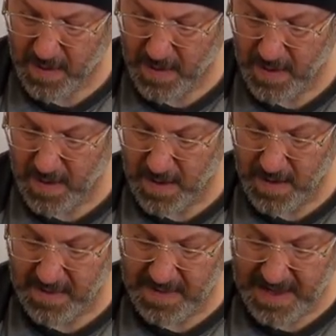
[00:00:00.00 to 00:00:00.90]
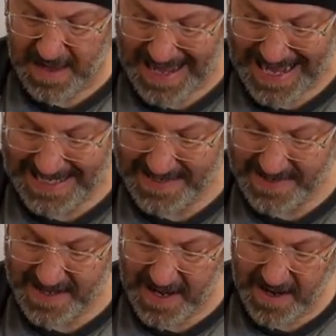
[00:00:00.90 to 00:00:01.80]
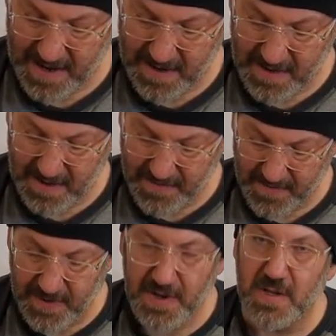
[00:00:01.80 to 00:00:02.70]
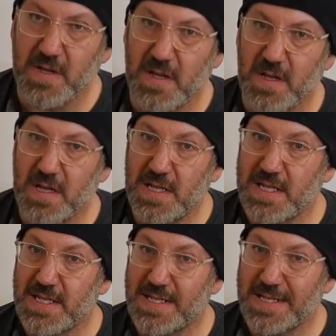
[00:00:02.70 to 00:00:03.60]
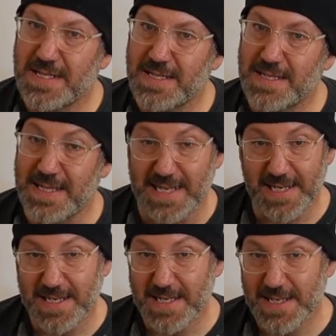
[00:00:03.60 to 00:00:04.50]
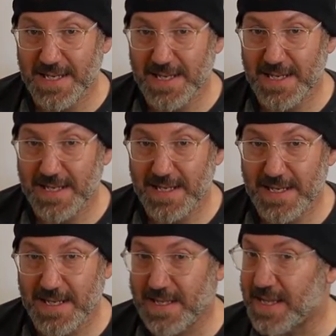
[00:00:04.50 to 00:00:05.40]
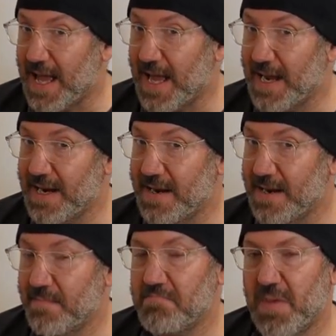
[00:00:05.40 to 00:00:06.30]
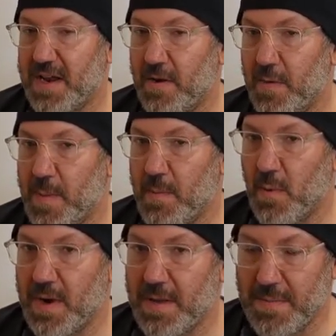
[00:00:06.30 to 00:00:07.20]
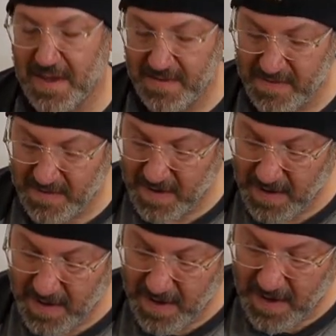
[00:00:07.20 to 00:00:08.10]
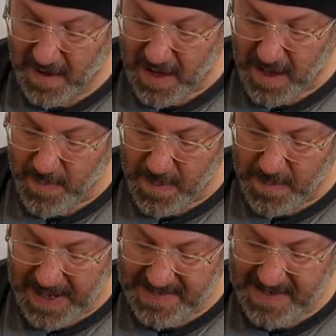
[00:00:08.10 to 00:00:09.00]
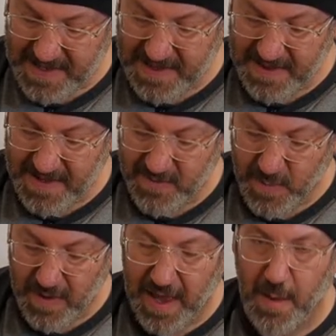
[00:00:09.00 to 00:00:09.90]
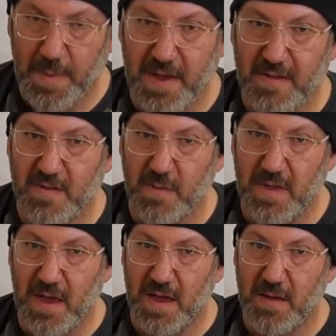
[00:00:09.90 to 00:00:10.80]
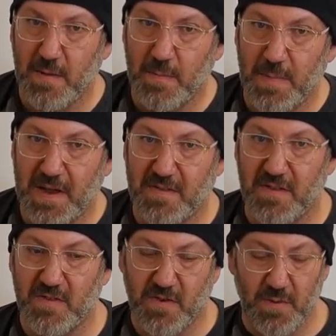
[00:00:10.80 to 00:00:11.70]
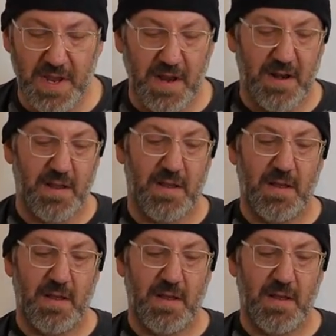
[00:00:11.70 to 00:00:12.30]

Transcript: uh, the height and the vertical Limb line. I don't remember what it means. Uh, but basically this will help it so that because the screen,